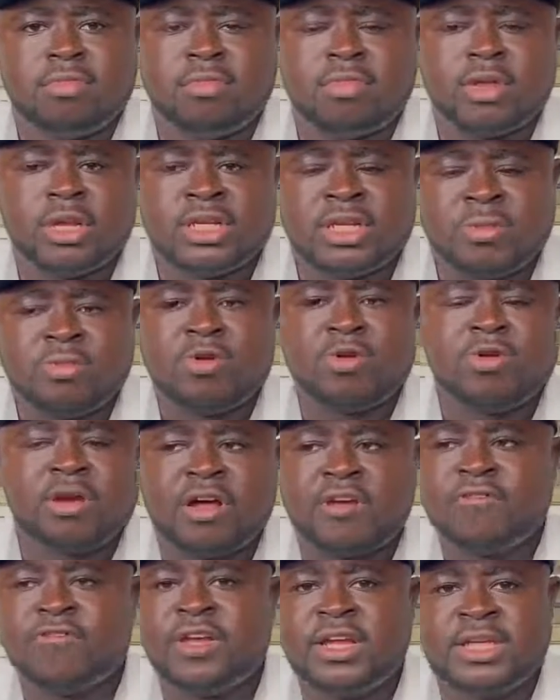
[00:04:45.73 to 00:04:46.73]

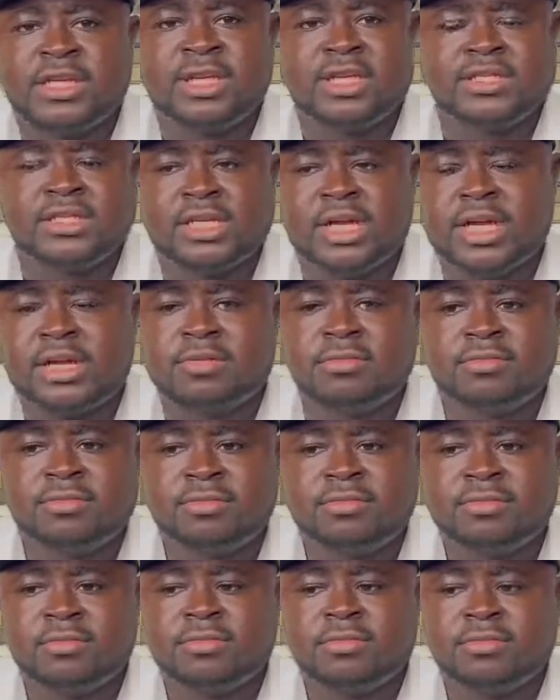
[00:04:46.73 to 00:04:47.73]
demographic data
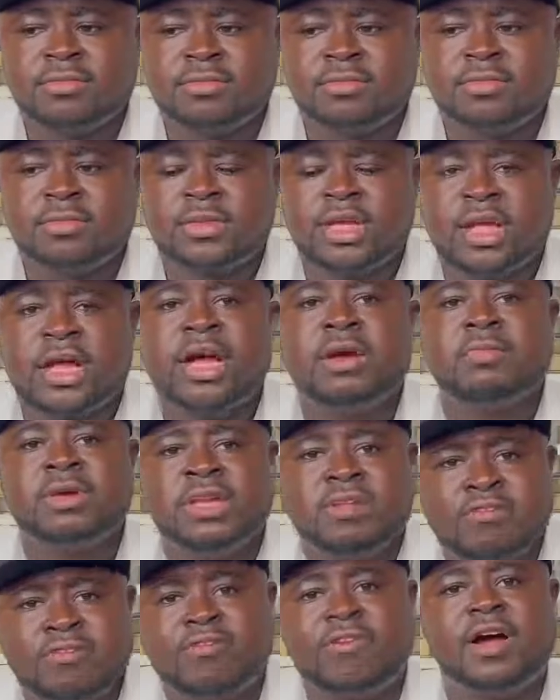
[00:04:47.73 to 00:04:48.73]
can be
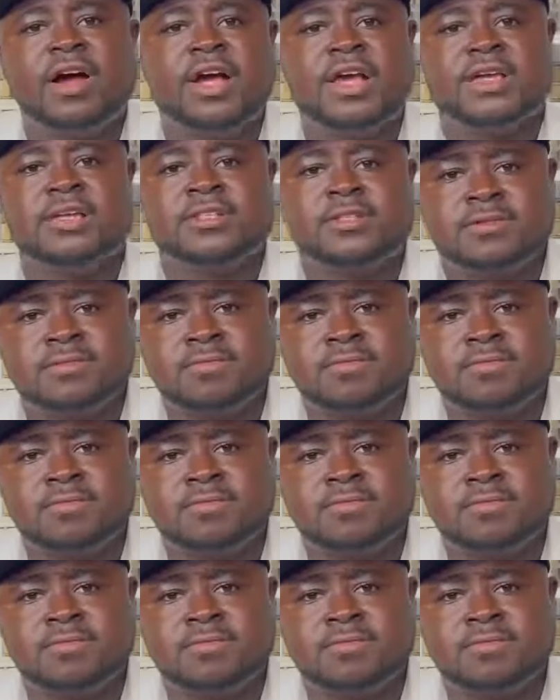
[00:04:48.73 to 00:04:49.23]
defined